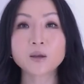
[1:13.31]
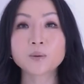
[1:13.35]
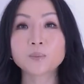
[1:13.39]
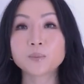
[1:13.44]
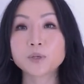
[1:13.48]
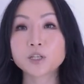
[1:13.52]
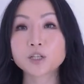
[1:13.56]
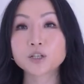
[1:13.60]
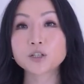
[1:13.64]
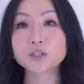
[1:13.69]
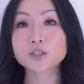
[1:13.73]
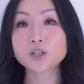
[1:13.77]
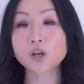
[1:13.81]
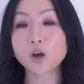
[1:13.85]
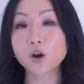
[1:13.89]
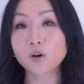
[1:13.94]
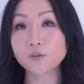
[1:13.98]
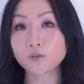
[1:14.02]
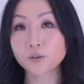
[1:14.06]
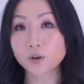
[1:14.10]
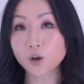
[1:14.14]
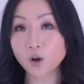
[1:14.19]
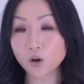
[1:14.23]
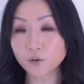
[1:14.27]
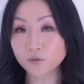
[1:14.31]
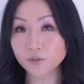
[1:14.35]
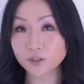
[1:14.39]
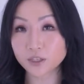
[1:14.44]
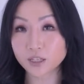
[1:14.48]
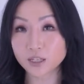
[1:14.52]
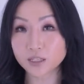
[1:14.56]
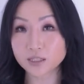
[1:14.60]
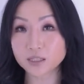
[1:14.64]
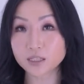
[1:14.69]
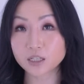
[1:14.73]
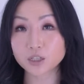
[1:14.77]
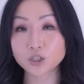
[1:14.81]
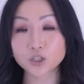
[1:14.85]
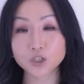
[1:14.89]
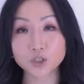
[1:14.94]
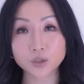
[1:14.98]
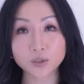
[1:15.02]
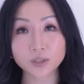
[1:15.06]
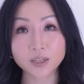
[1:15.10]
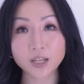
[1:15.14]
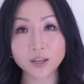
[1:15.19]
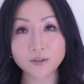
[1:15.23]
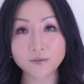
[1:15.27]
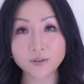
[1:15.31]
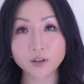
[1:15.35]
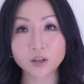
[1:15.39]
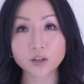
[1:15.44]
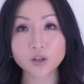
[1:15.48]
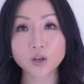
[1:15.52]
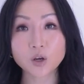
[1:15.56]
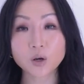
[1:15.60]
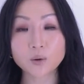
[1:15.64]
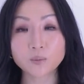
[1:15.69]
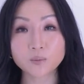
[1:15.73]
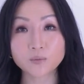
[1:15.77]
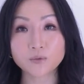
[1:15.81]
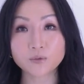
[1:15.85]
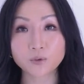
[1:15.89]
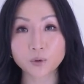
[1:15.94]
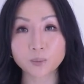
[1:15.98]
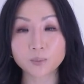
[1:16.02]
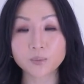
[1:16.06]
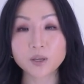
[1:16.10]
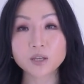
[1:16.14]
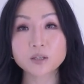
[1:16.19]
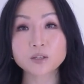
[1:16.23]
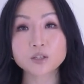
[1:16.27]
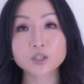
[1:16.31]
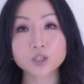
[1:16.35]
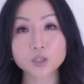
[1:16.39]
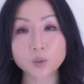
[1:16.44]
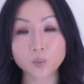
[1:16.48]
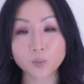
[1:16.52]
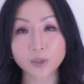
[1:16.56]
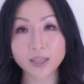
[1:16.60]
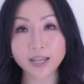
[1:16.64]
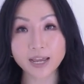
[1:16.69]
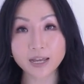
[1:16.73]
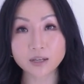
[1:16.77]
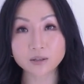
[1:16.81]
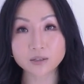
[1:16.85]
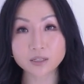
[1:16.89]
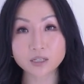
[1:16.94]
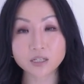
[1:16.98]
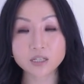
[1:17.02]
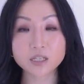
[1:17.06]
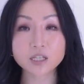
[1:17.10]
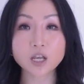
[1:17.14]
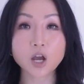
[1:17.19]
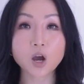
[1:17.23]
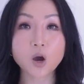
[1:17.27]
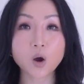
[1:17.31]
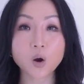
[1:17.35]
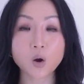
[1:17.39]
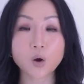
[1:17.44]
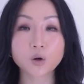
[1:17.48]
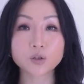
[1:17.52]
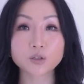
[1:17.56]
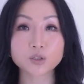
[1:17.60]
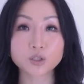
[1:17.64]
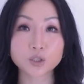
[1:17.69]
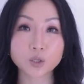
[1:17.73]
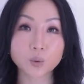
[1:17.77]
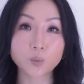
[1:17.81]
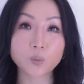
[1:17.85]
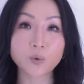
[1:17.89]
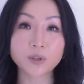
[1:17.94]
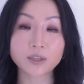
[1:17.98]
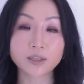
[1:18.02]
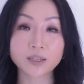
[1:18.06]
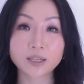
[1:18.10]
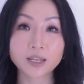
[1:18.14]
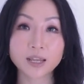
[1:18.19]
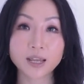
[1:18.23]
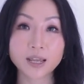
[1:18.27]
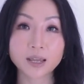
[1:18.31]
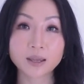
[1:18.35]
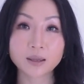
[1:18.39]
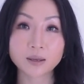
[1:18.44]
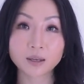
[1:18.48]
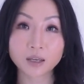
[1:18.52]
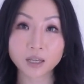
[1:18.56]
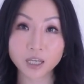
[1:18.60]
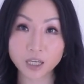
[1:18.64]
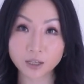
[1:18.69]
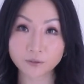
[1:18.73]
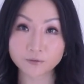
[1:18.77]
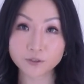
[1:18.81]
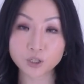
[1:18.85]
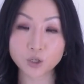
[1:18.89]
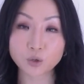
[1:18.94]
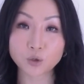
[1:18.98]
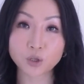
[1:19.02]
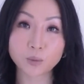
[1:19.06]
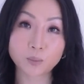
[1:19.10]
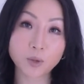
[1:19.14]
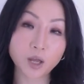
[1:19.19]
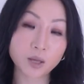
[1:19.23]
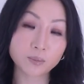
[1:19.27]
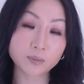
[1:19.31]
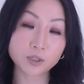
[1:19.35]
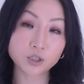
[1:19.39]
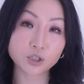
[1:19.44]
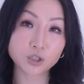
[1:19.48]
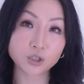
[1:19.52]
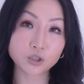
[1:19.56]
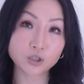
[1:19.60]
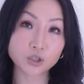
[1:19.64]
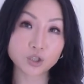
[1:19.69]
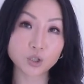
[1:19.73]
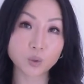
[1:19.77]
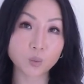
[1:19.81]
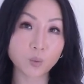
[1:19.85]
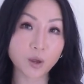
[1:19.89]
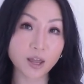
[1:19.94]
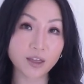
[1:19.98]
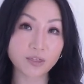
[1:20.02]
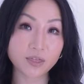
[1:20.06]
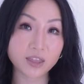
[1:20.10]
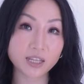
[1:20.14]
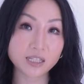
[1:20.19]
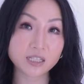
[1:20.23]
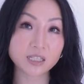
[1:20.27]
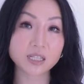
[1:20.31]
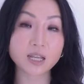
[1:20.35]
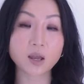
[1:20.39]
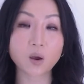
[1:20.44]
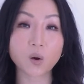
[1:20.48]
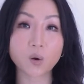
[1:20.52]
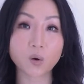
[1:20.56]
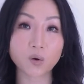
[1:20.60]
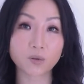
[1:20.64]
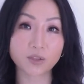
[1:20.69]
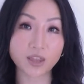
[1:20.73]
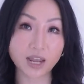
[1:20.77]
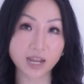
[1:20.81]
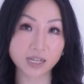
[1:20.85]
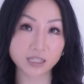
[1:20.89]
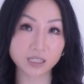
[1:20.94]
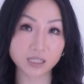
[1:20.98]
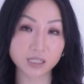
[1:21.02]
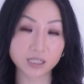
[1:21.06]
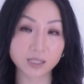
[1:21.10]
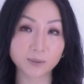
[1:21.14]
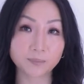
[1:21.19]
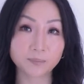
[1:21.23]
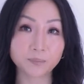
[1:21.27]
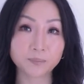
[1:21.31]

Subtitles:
Because of confidence should never come from someone else's or someone gives you the permission to wear this or that.